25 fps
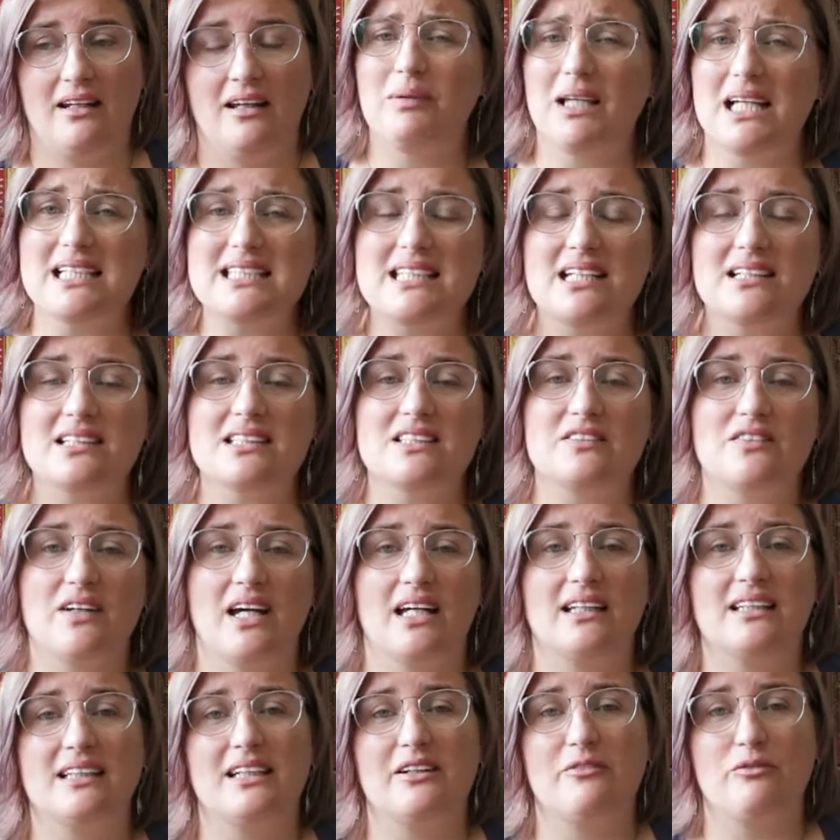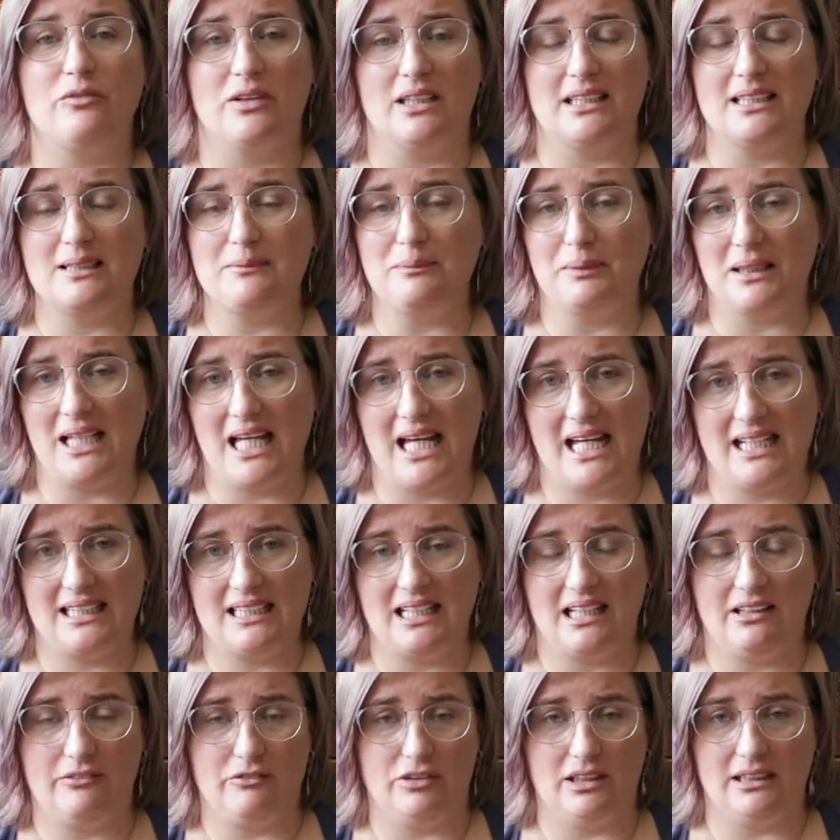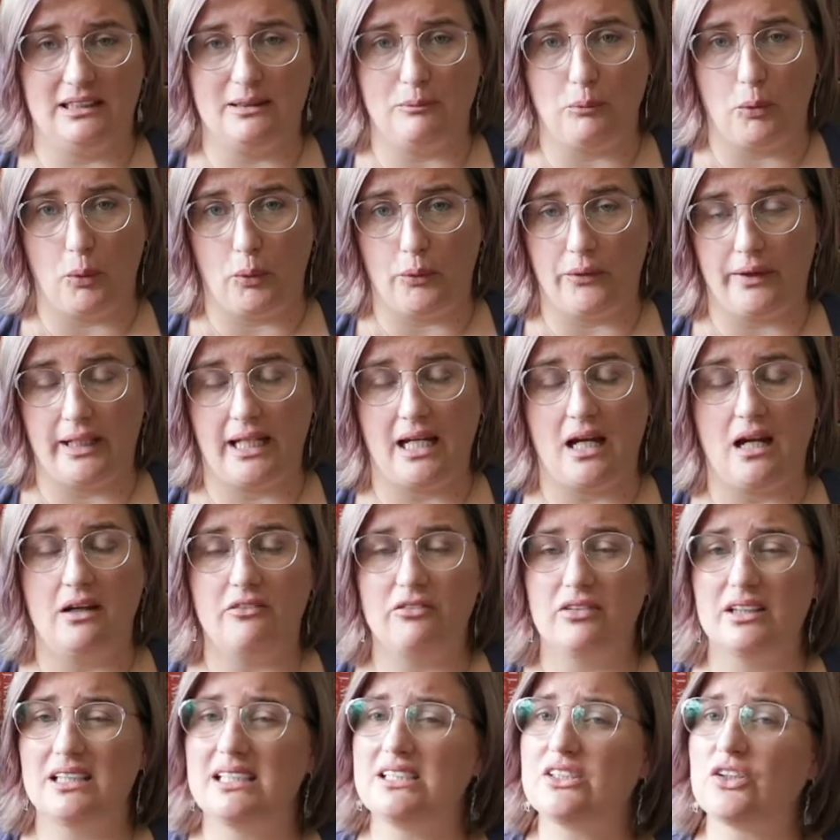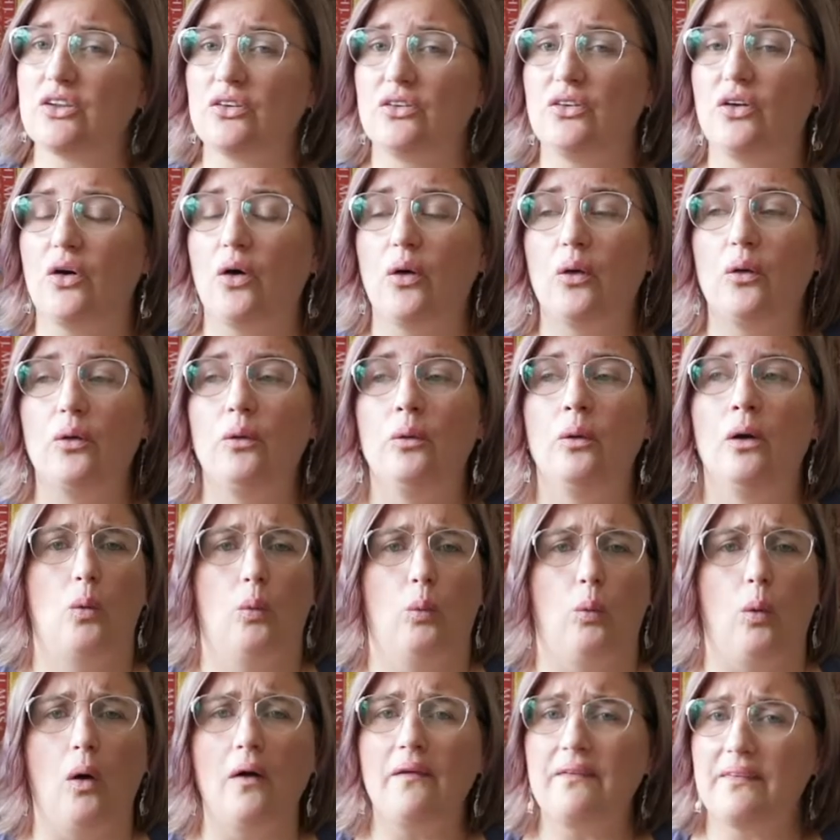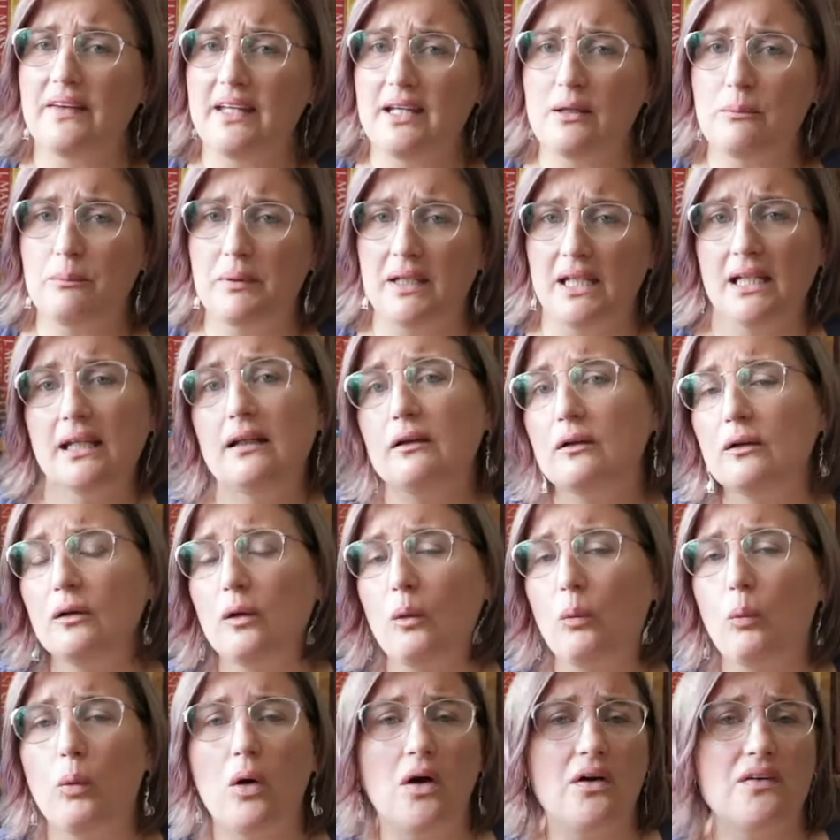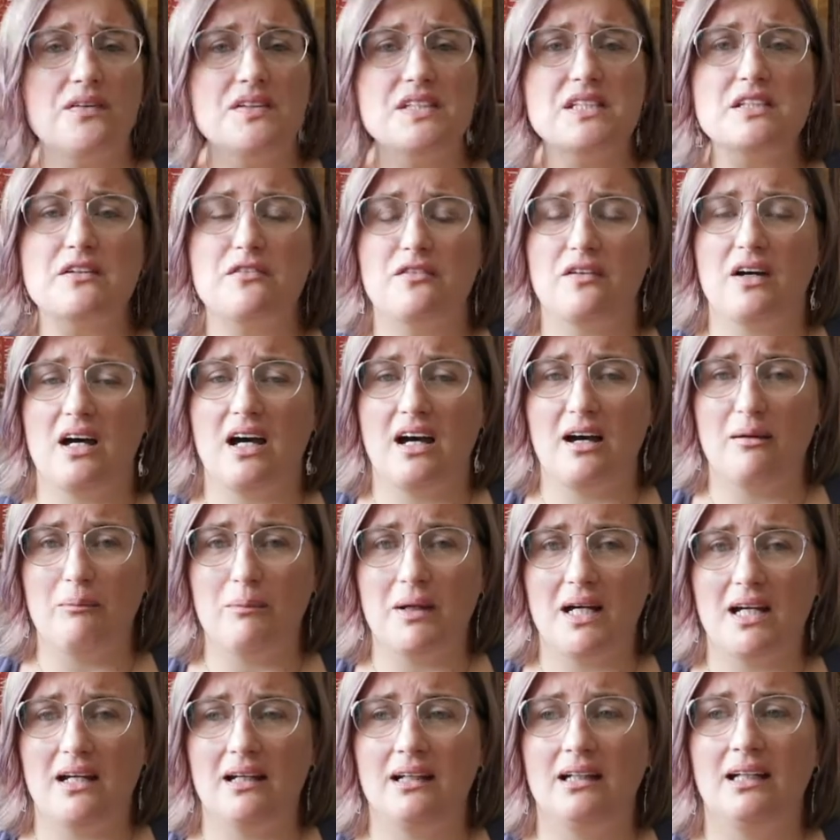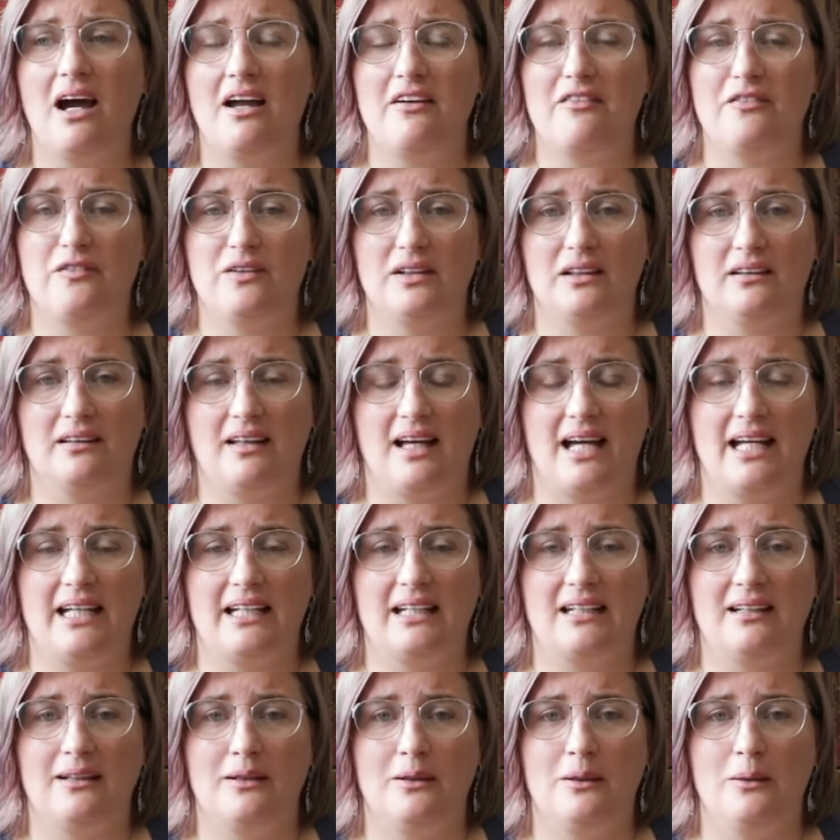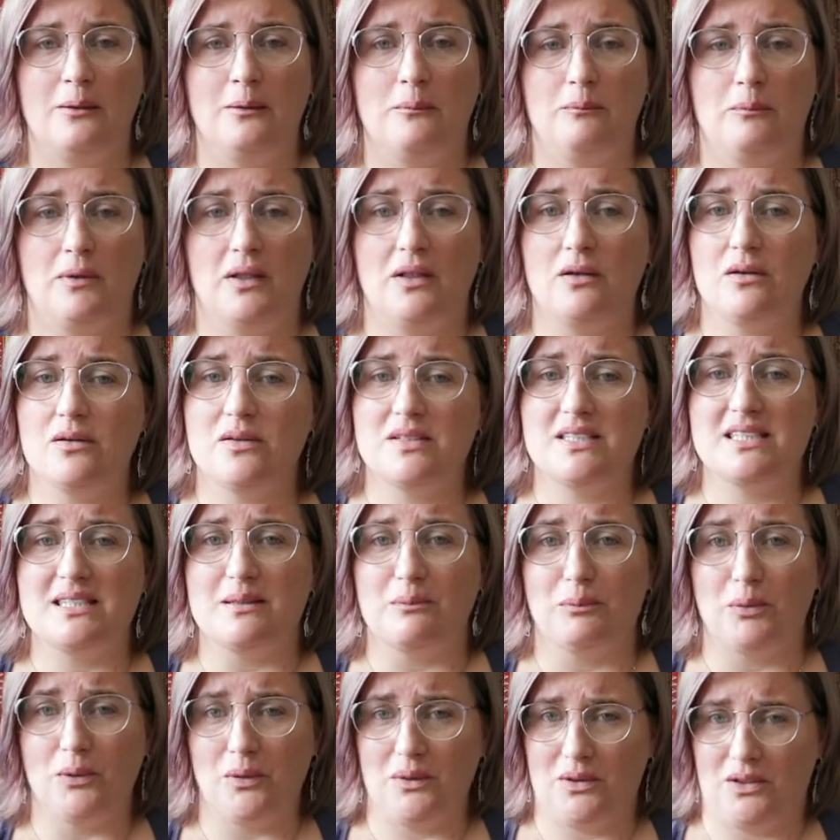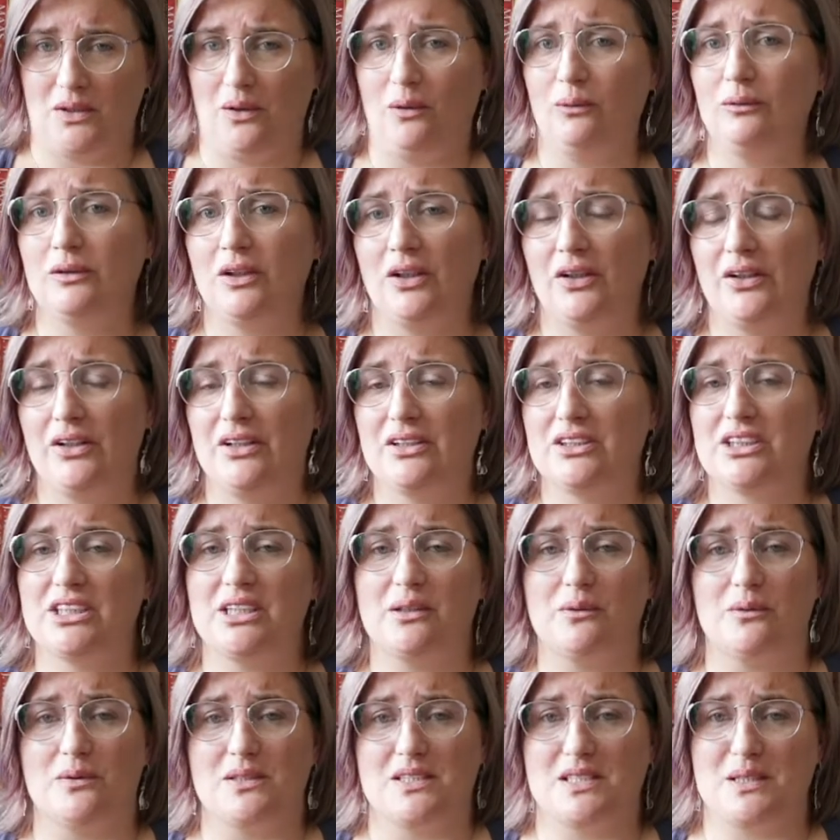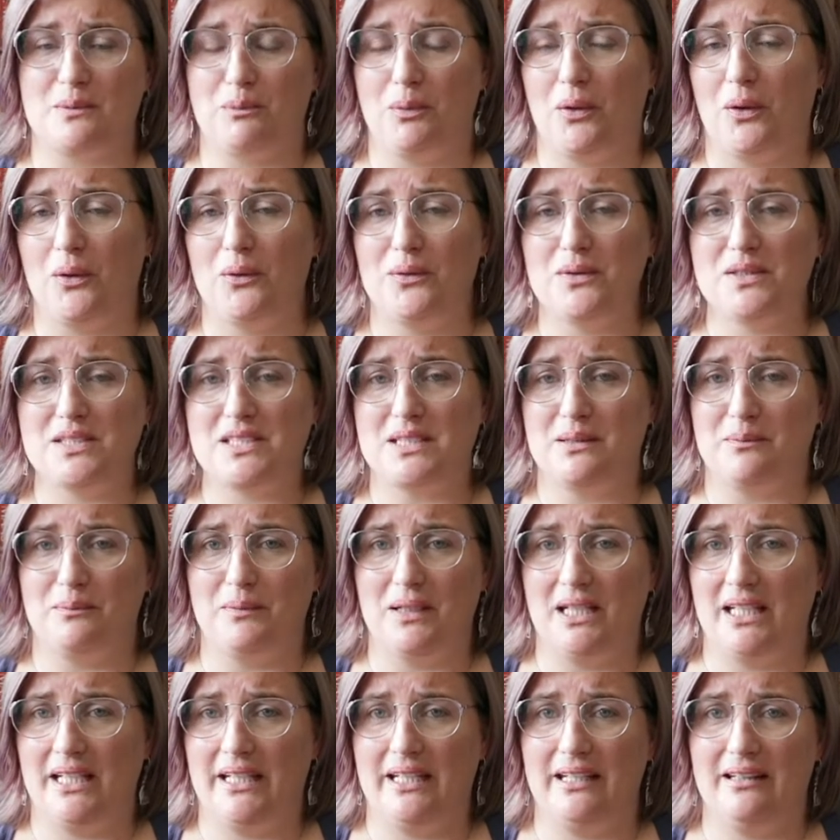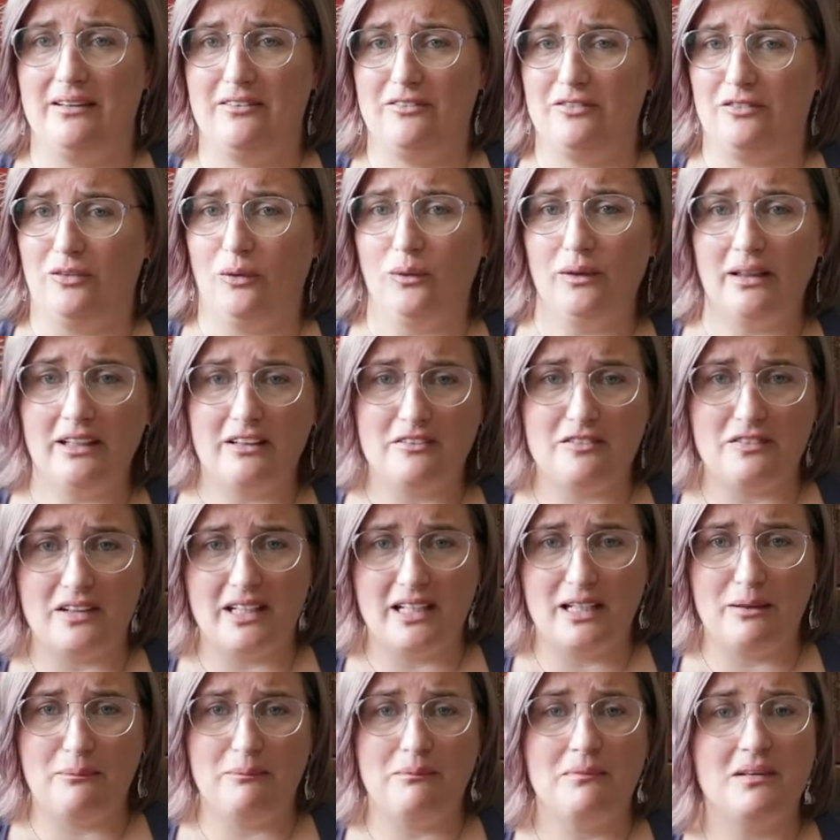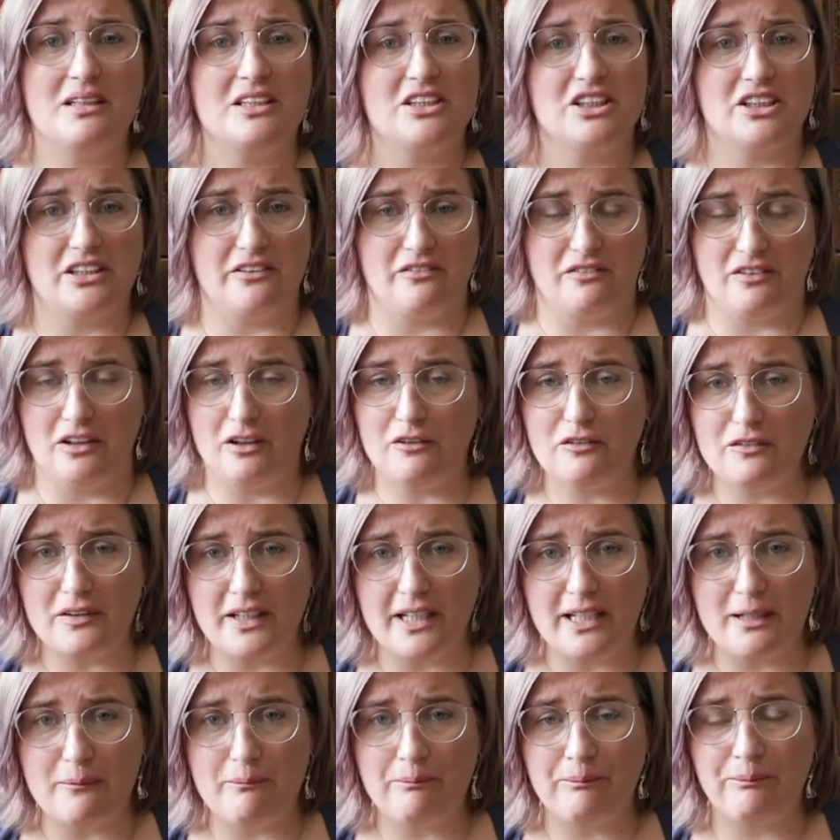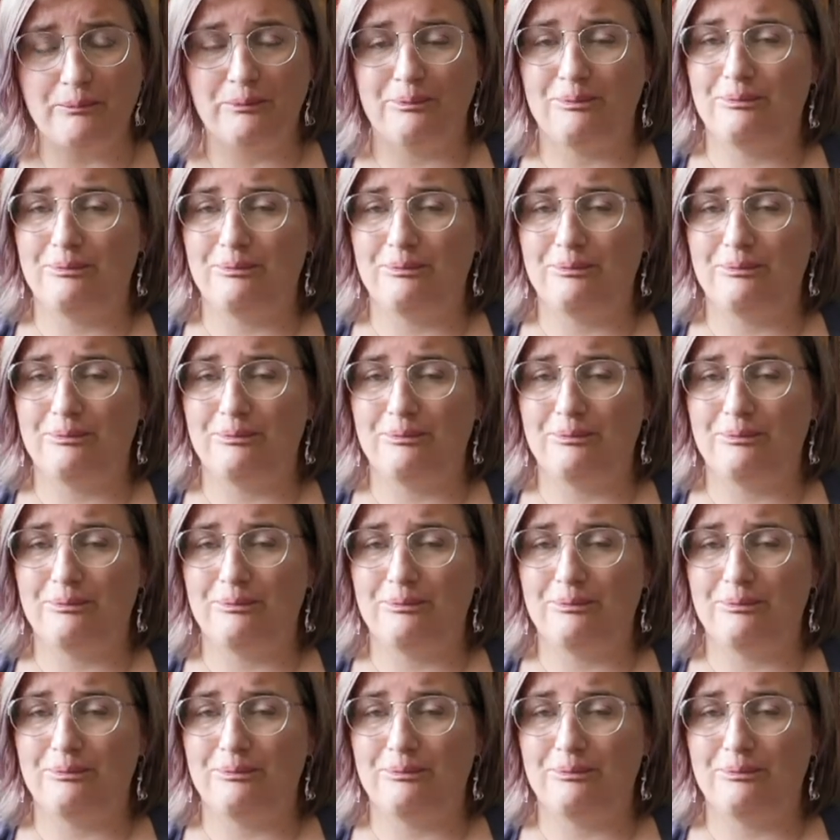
Plus I just found him really bland and really boring. I really don't know what the appeal was for Harper. I feel like because the book told her she was supposed to be falling for him, she fell for him.